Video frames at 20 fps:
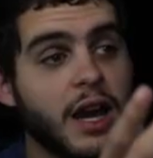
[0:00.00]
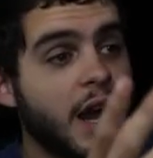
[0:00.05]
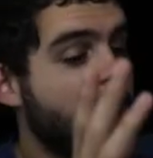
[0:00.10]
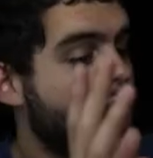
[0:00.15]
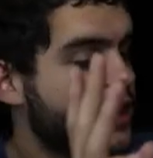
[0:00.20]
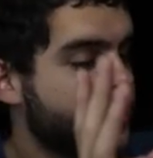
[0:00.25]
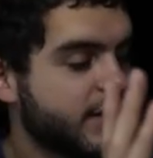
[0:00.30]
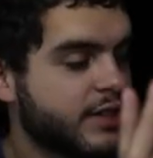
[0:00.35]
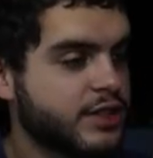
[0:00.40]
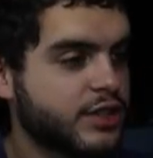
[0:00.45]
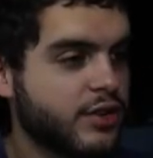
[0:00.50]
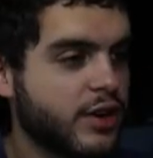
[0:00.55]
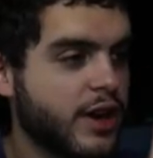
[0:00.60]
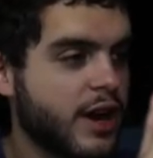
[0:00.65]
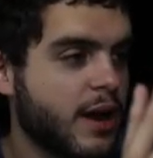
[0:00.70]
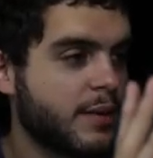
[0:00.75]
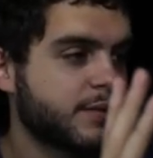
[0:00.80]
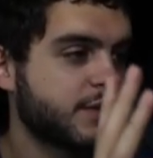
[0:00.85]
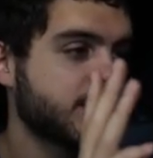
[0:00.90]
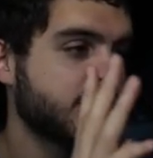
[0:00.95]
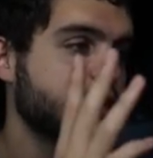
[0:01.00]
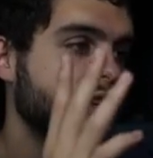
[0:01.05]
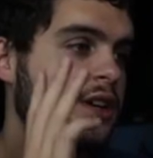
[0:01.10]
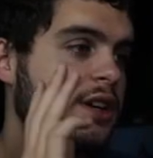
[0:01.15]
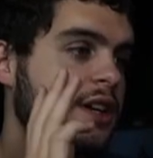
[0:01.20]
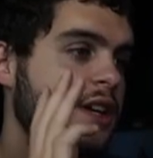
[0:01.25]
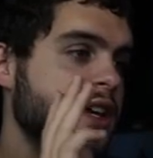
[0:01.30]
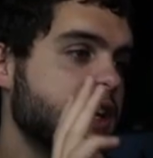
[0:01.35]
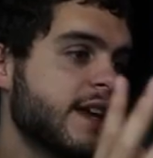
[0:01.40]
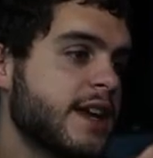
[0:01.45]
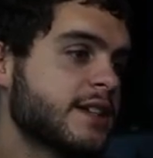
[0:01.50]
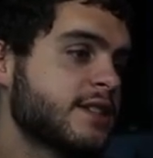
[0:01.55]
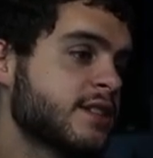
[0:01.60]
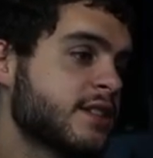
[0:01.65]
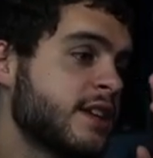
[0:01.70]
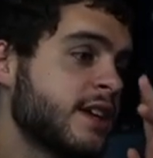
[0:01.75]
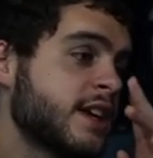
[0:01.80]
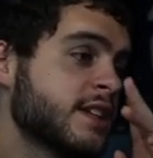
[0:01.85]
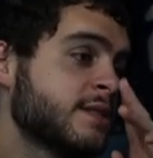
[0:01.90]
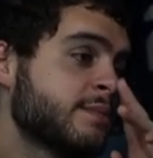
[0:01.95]
I think it's a great option. He gets a,
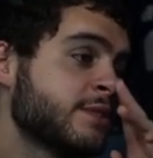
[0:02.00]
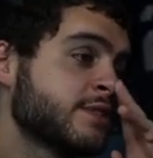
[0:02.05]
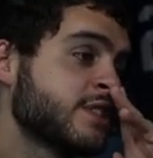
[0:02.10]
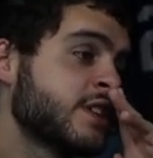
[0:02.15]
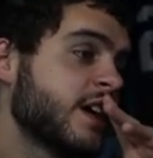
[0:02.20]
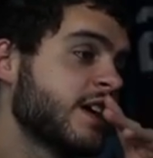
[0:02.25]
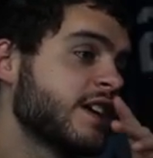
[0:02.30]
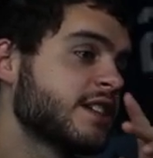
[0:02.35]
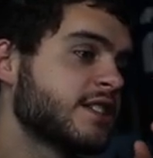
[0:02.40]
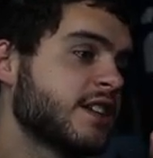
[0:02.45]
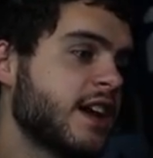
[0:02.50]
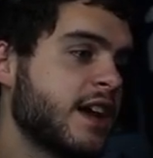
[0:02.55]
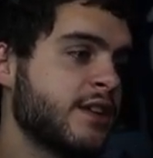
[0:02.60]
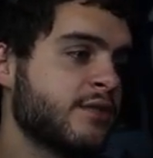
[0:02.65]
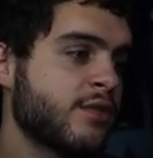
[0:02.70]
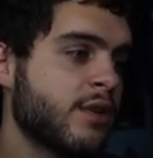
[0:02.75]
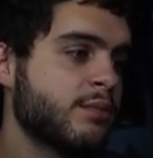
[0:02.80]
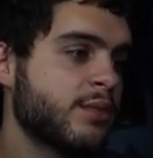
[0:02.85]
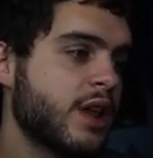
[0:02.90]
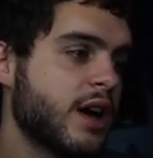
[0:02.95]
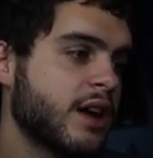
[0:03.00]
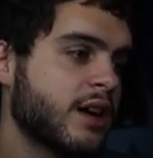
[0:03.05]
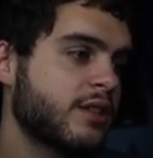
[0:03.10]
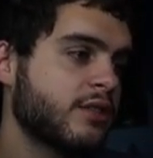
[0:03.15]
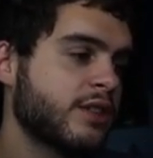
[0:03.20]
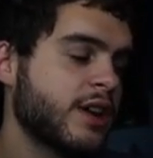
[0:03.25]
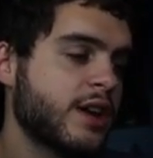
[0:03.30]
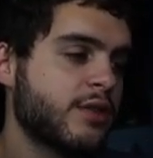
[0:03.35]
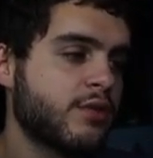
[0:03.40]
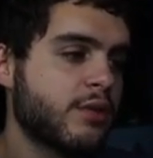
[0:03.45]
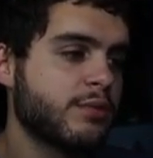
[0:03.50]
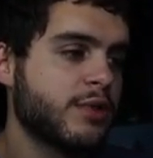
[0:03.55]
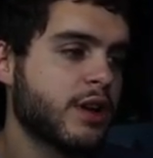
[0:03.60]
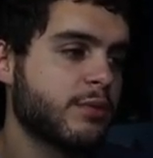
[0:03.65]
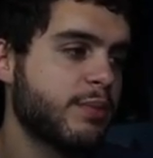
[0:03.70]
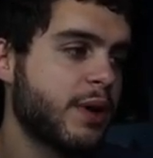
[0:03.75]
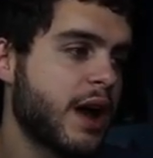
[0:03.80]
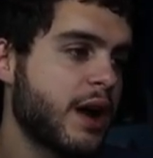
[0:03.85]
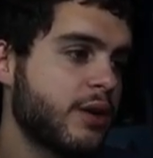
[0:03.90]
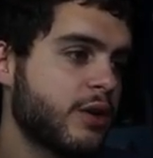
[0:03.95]
he gets a bunch of he gets a 90 run block, 90 run block
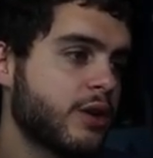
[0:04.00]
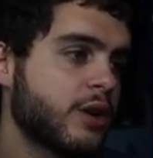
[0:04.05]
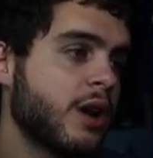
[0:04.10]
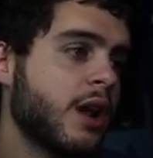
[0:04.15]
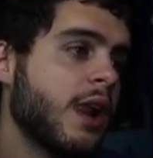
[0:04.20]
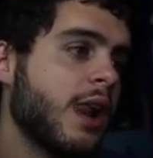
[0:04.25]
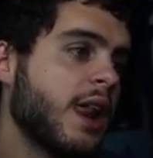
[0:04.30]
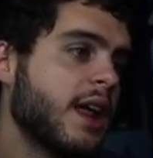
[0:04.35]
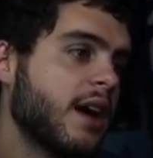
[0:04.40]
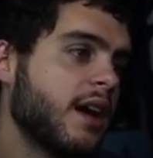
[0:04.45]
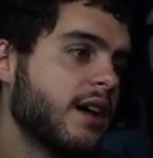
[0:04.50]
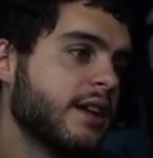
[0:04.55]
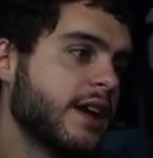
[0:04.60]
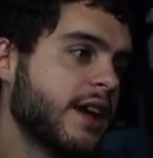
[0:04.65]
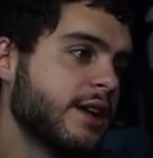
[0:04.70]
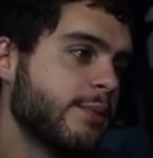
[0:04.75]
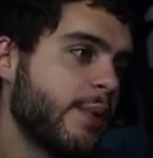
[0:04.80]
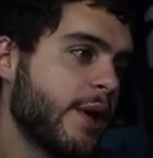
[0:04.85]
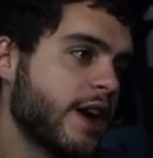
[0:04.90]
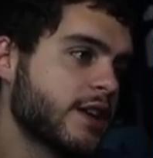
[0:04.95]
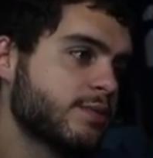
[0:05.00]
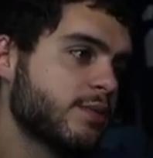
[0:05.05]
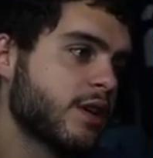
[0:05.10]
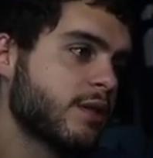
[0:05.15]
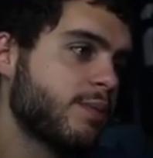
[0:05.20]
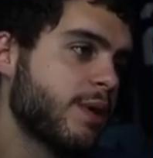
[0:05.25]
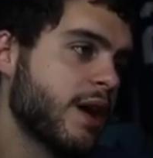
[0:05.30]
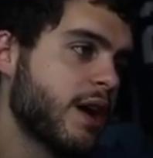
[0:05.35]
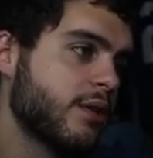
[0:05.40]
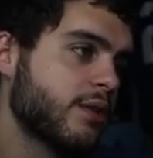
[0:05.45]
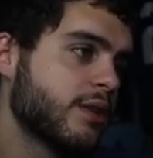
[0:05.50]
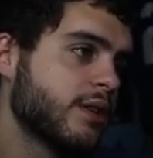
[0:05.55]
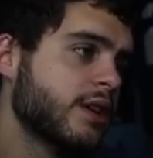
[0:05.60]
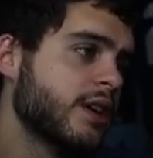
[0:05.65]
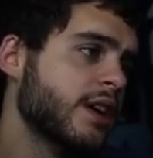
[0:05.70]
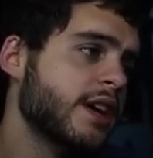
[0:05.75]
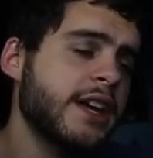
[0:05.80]
power, uh, 90 pass block power.